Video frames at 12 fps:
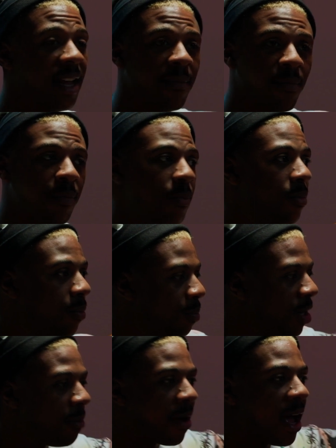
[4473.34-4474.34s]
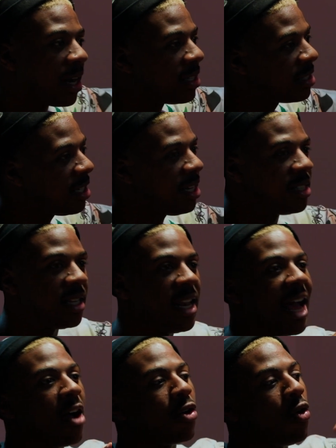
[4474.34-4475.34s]
and being behind the scenes and
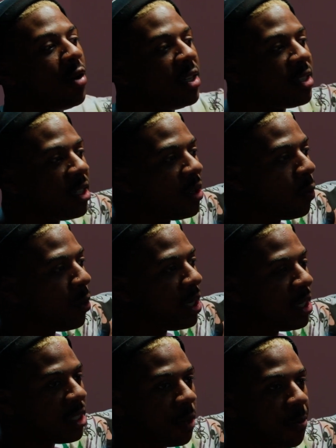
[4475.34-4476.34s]
now going into what is a